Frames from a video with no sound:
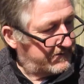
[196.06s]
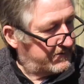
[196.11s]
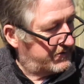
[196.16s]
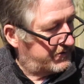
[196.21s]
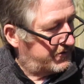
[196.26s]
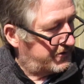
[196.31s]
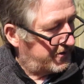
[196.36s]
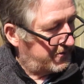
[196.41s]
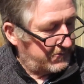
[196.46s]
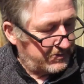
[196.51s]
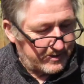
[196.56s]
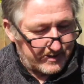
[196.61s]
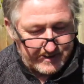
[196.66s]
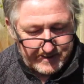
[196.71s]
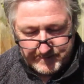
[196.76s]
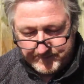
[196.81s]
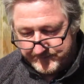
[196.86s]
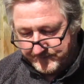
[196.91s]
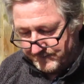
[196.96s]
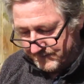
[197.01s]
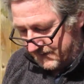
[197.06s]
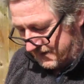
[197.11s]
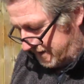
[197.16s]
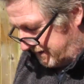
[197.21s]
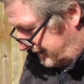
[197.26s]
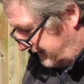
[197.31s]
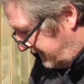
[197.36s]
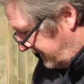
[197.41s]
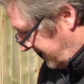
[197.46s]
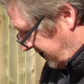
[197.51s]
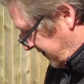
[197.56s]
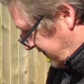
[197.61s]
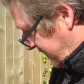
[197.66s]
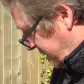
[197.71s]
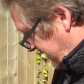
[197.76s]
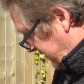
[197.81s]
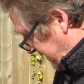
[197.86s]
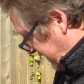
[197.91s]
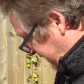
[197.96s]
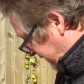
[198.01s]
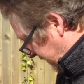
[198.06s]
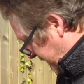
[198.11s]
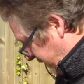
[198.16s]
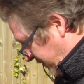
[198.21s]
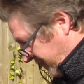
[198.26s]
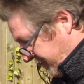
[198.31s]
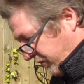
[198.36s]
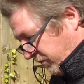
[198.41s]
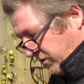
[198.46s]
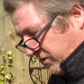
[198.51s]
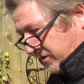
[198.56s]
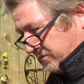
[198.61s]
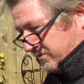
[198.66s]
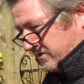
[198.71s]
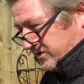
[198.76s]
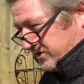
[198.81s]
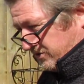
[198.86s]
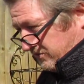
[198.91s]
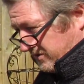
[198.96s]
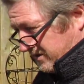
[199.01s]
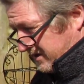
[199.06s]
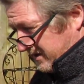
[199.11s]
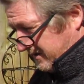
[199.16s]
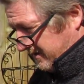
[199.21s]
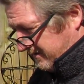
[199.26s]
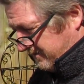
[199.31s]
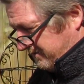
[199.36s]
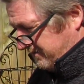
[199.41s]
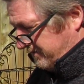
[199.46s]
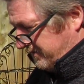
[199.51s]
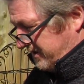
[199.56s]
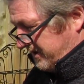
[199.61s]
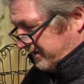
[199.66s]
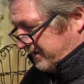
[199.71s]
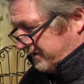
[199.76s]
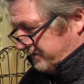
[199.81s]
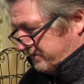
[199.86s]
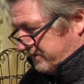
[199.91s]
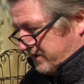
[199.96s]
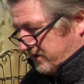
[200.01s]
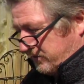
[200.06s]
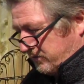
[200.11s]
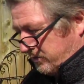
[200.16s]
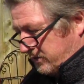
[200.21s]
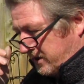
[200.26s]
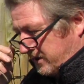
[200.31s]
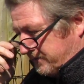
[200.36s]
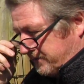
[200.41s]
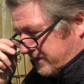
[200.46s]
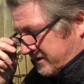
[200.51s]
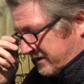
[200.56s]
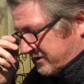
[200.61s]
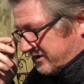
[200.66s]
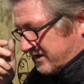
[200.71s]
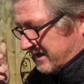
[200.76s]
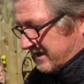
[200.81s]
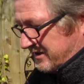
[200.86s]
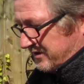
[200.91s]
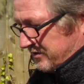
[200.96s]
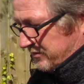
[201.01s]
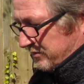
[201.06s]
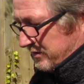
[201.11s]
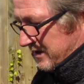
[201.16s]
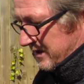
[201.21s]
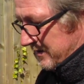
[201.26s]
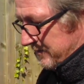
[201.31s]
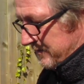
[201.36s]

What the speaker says: soaked it and give it a bit of a wide brush, really. But it did bring it all up. It has cleaned it all up.